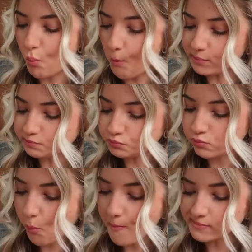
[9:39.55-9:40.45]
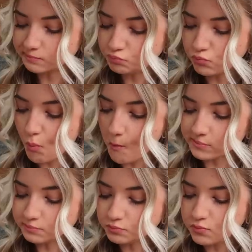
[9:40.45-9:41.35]

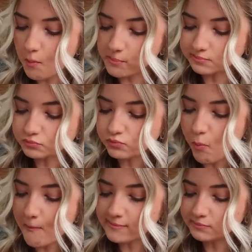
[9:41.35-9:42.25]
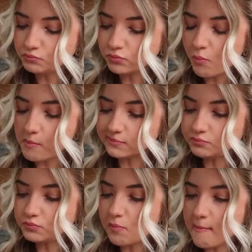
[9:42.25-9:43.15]

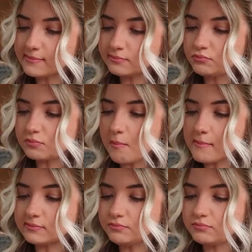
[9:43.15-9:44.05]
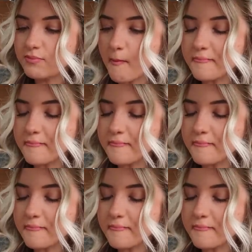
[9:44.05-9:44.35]
Nothing is said.